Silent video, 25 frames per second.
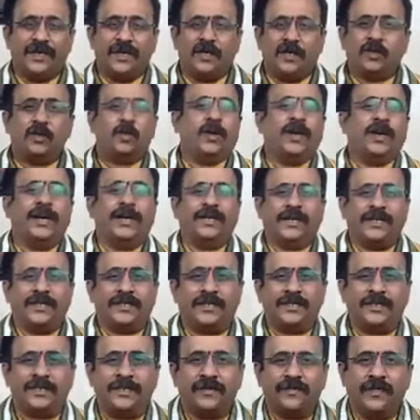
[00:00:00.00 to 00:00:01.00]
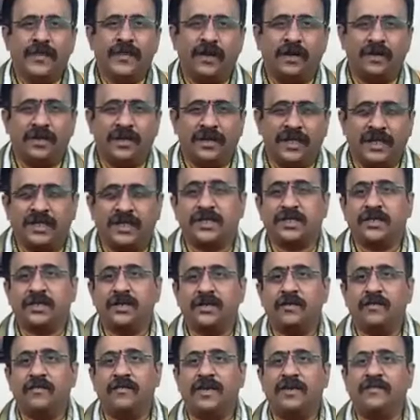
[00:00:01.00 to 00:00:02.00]
So let us, on this
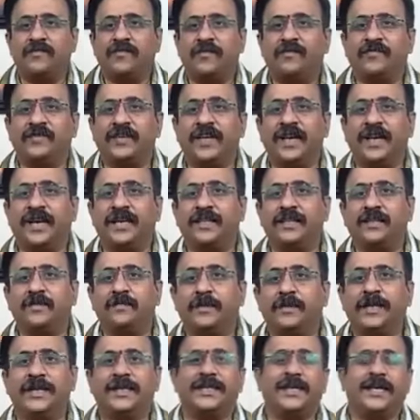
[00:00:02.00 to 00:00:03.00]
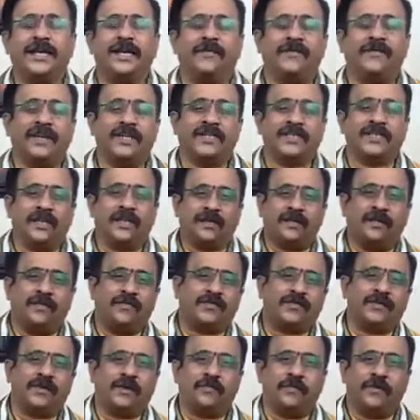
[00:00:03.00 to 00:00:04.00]
159th birth anniversary
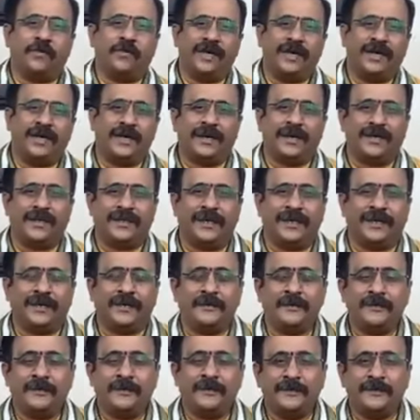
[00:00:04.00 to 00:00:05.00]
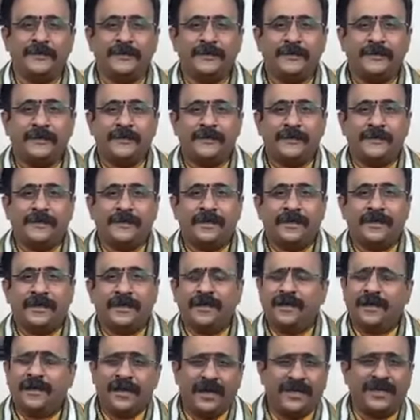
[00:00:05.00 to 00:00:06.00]
of Swami Vivekananda,
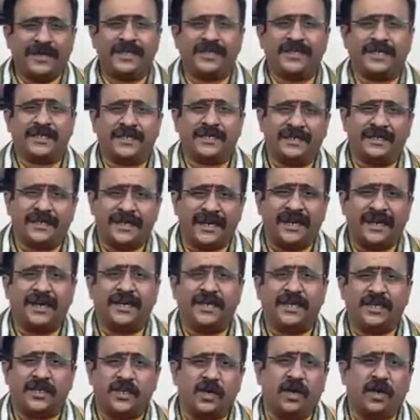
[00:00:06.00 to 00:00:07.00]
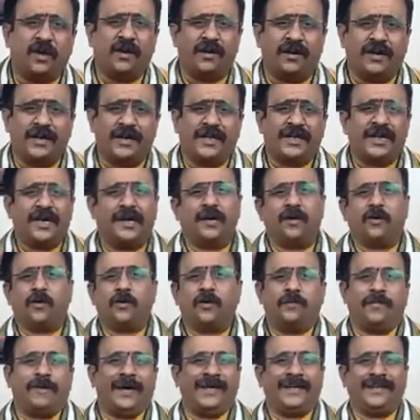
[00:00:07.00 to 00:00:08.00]
let us take a resolve in our
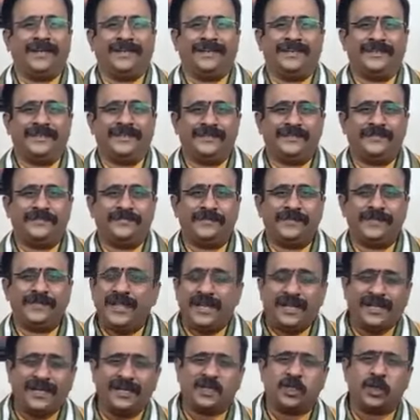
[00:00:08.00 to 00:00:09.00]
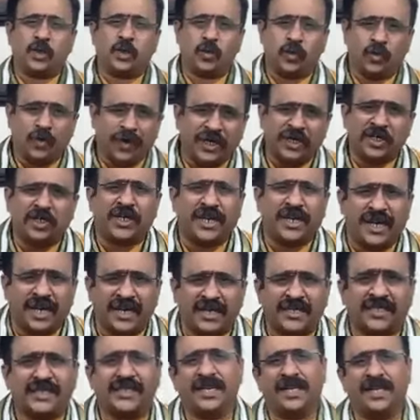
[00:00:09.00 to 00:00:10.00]
own mind. Let us question
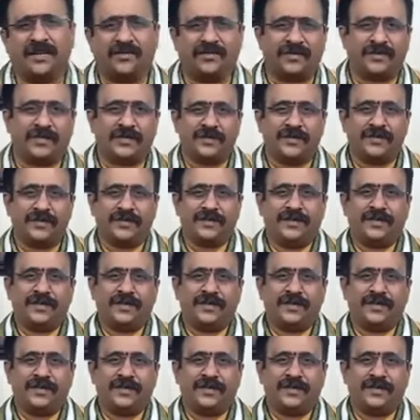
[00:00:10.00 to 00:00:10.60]
ourselves.